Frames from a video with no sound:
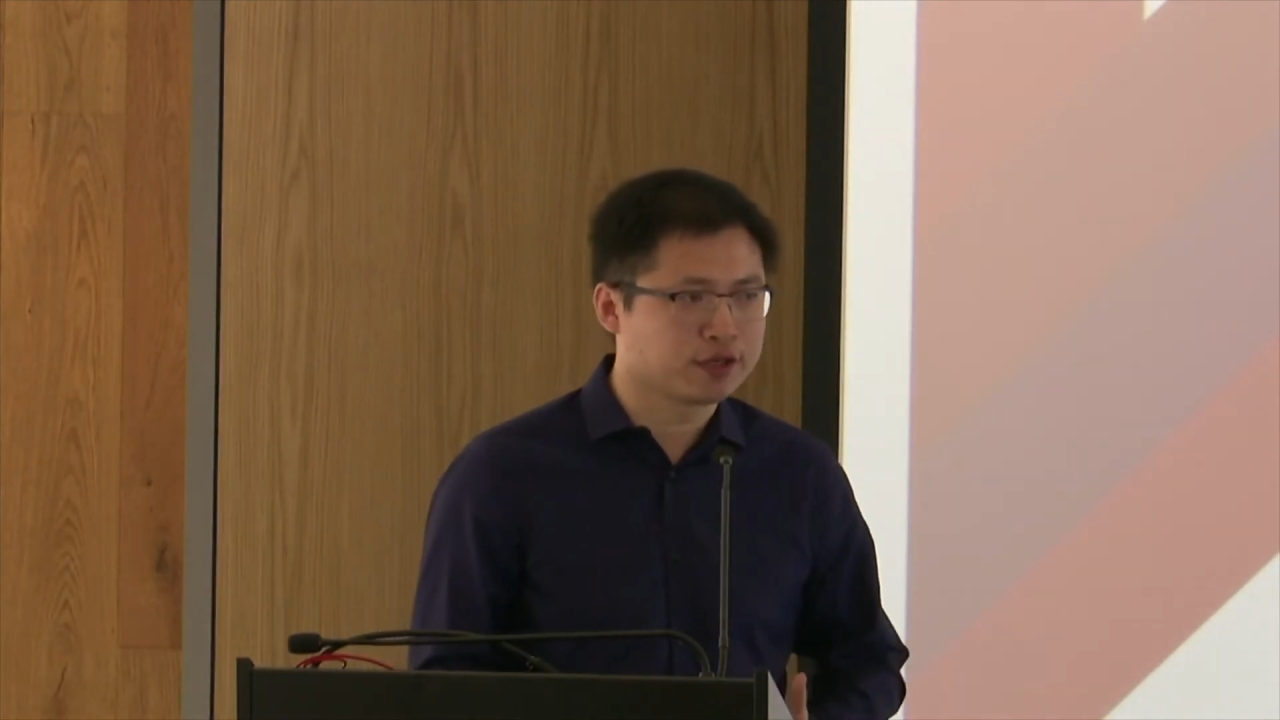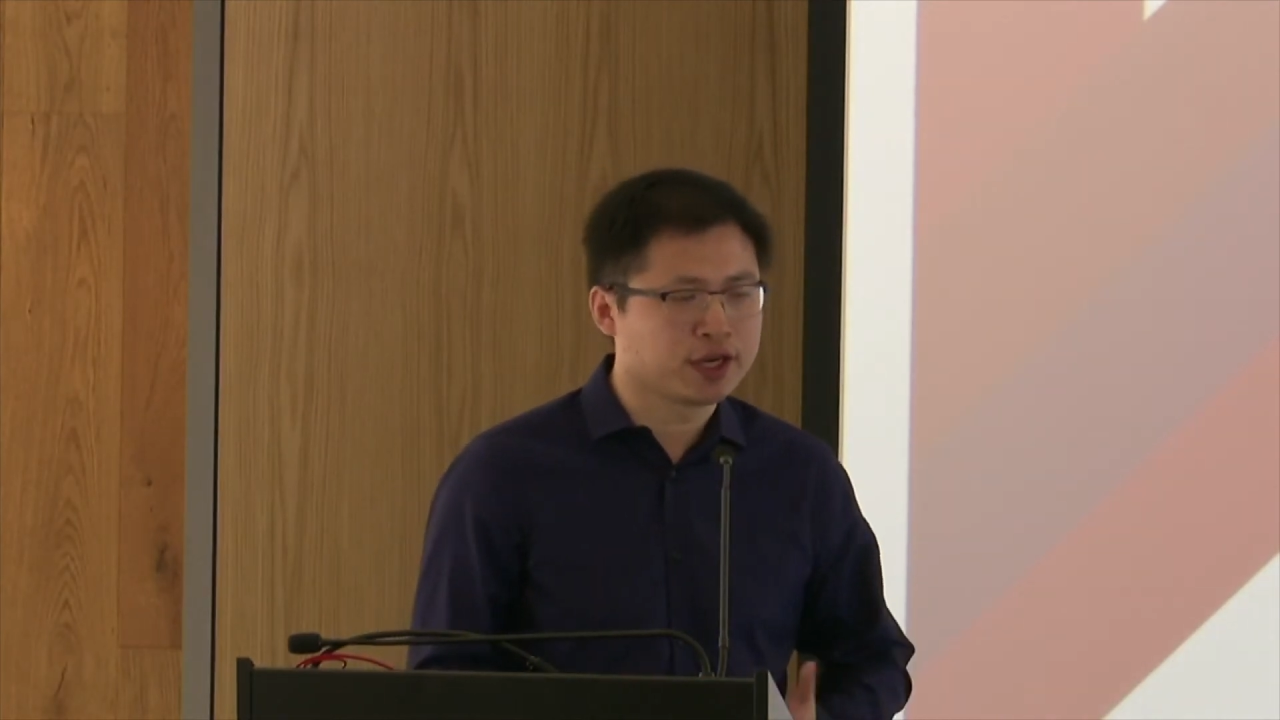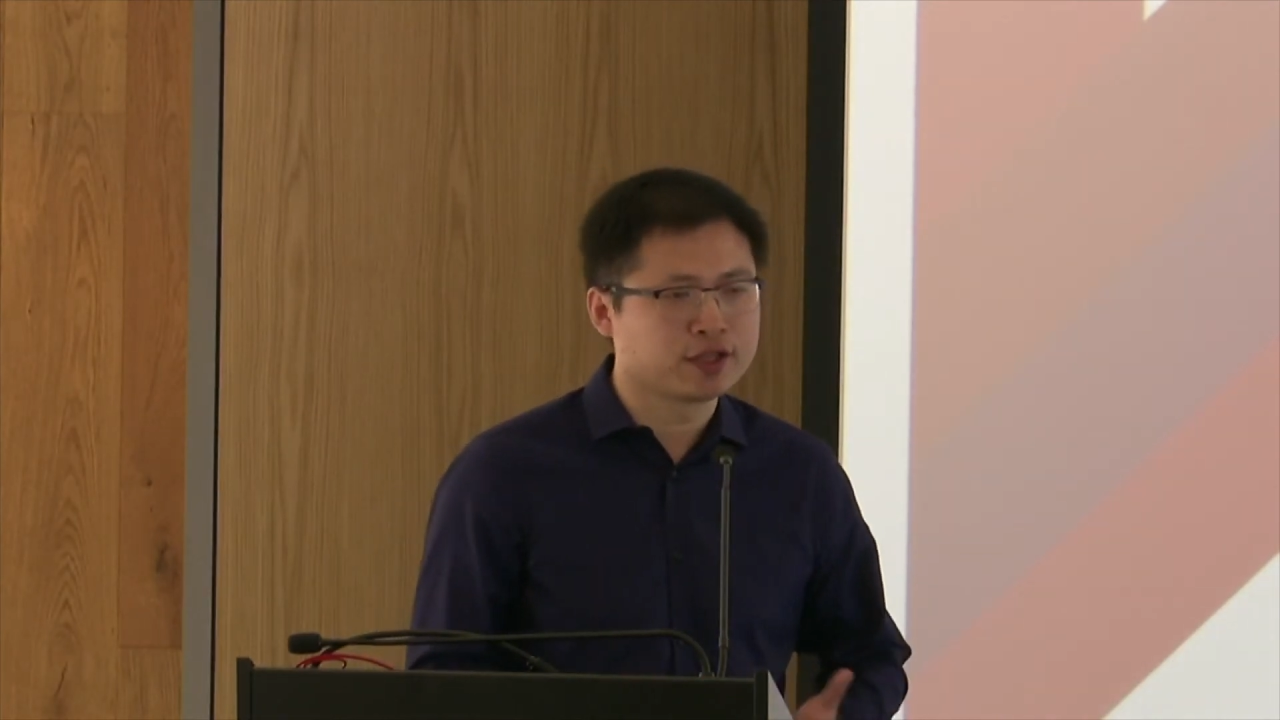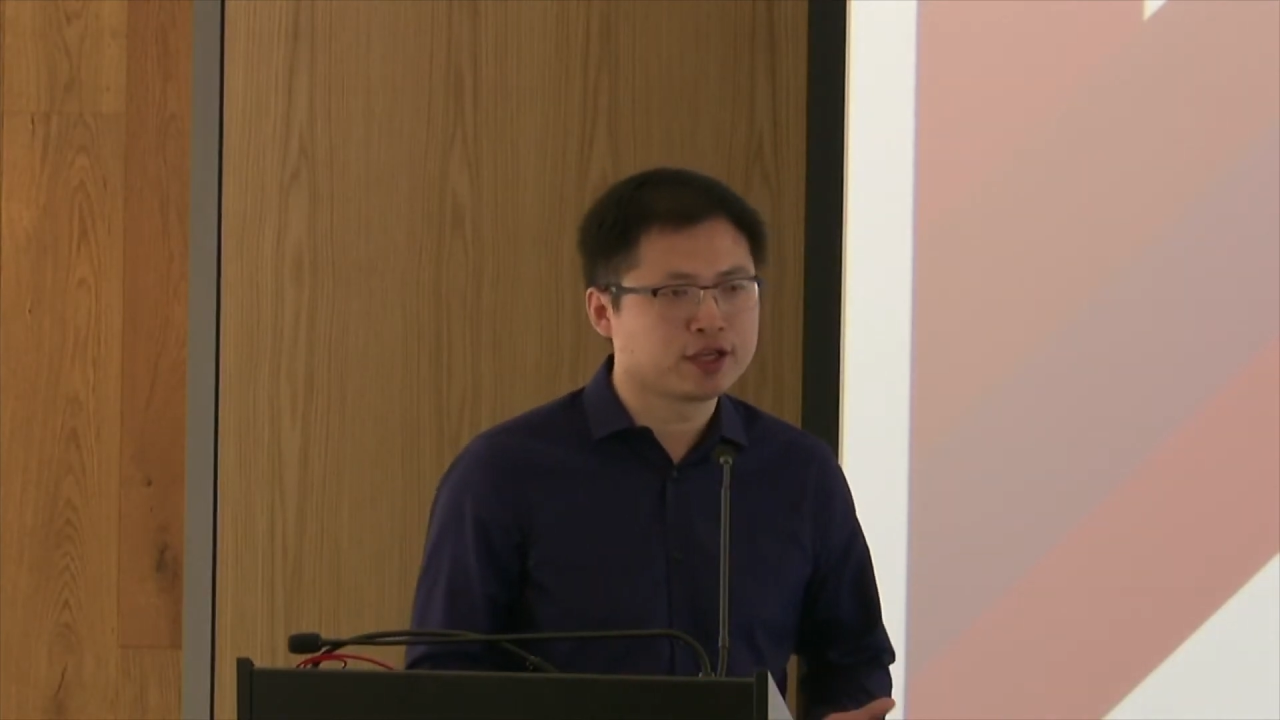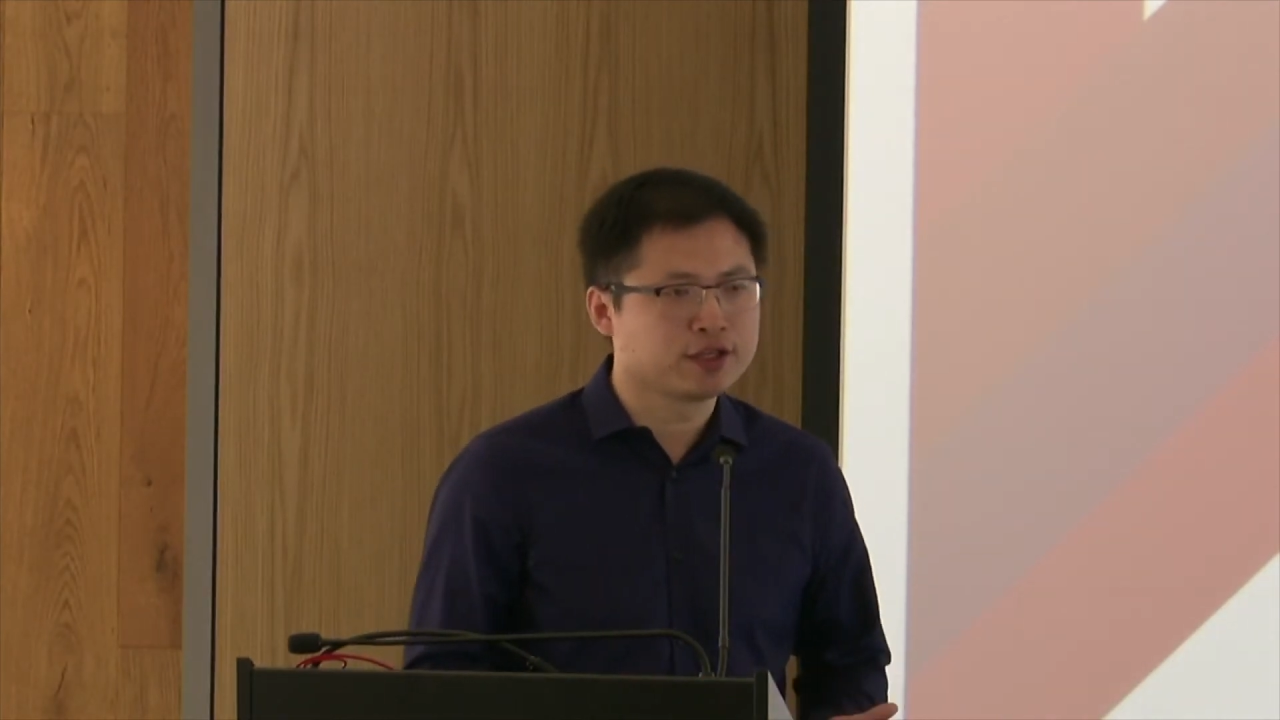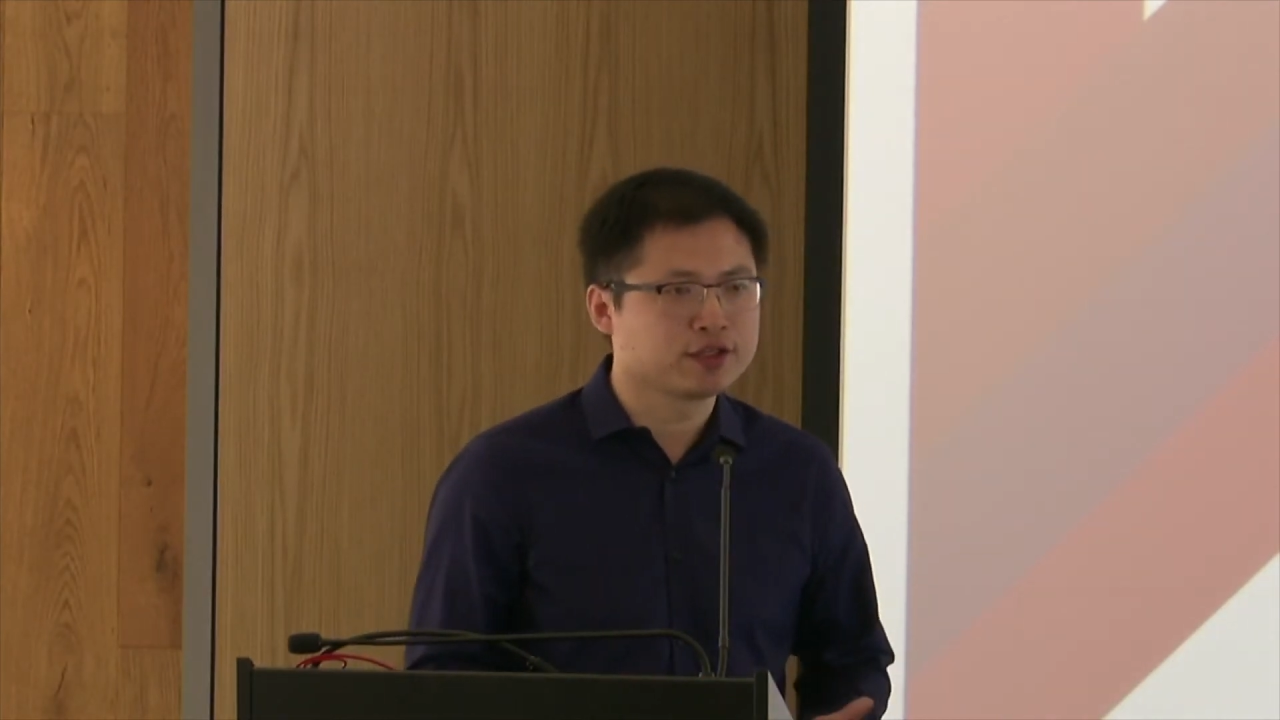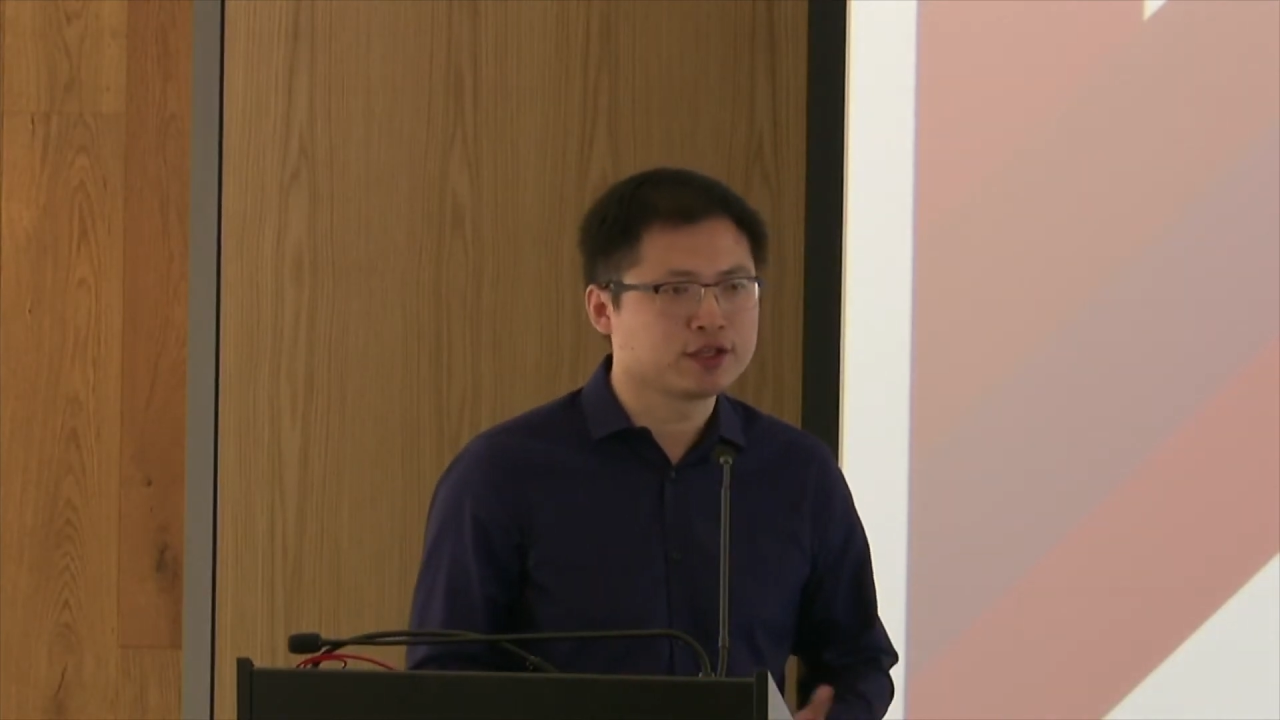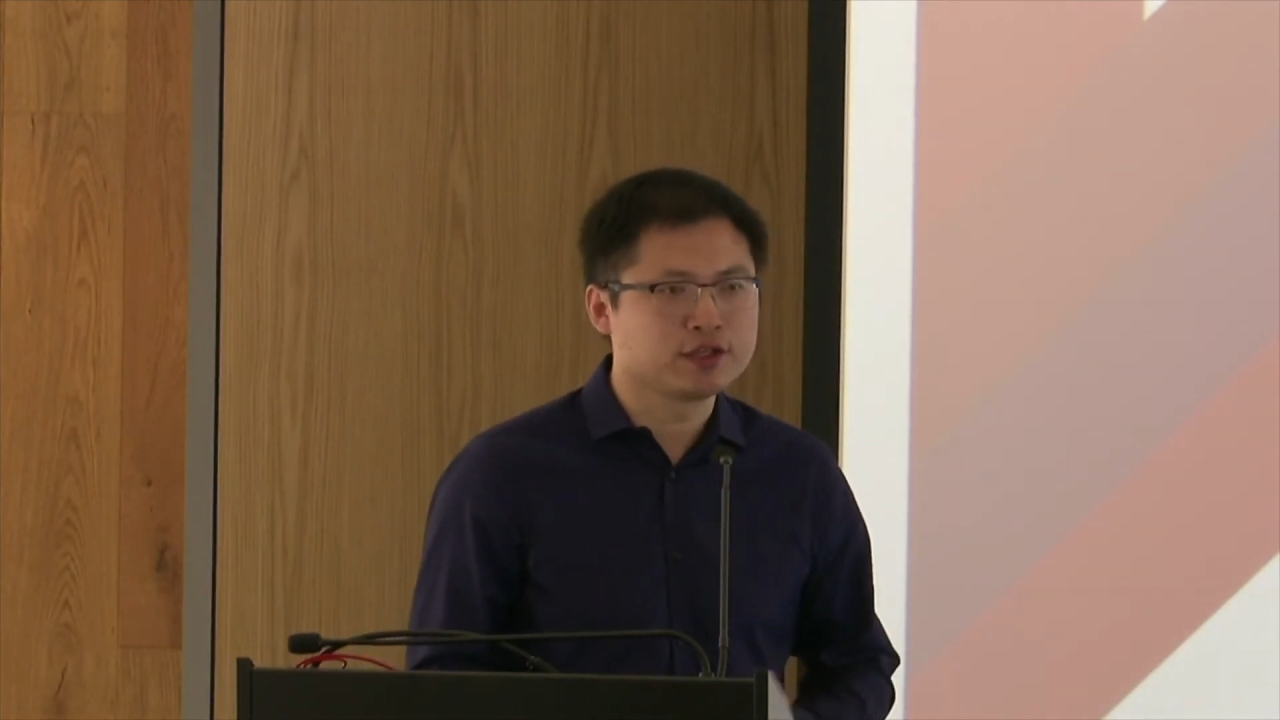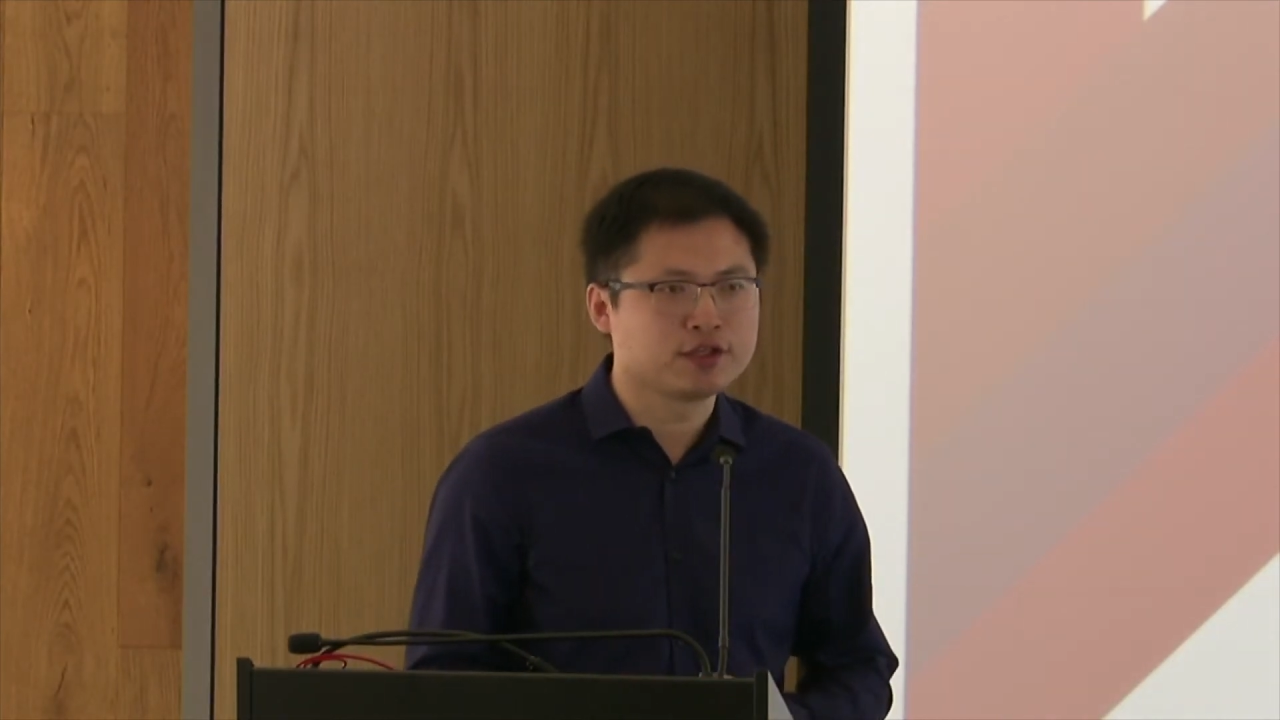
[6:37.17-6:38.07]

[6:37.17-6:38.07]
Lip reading: and it is under